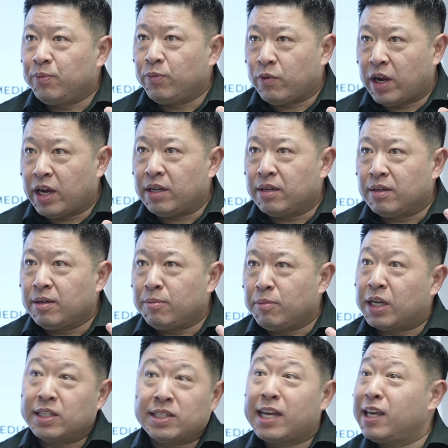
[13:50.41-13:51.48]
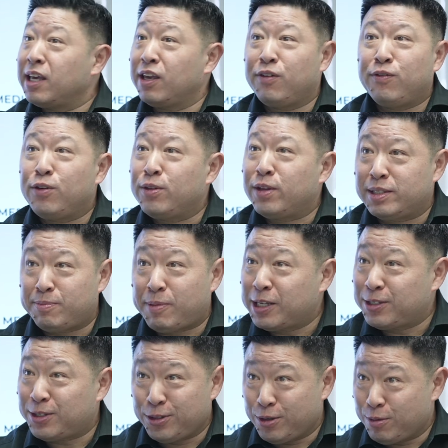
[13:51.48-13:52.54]
Right? Because I can give you the
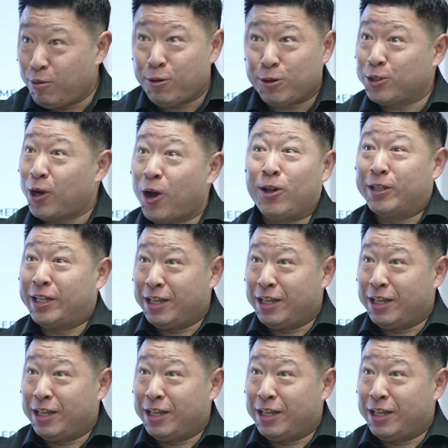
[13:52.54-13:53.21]
specs on your Porsche all day